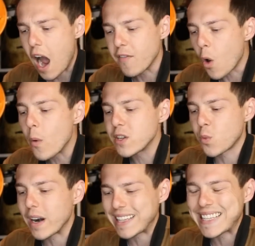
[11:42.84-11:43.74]
I've always
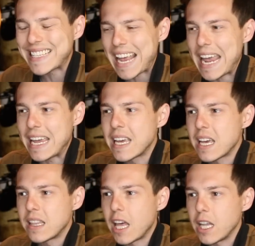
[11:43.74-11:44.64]
wanted to say
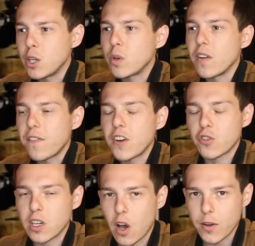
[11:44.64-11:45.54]
that you can
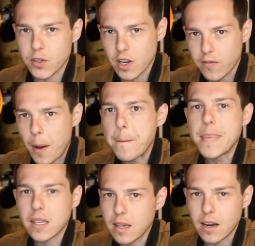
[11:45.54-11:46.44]
officially call yourself a
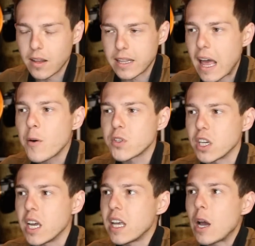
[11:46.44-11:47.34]
millionaire. Like that was
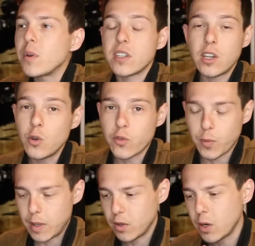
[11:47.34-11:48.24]
a that was huge
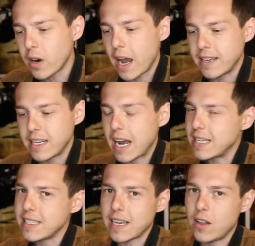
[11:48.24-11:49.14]
for me. You know what I did? I
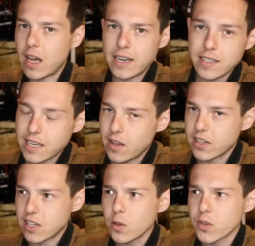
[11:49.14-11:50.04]
didn't tell I didn't tell
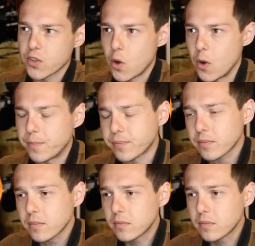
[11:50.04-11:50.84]
a single soul.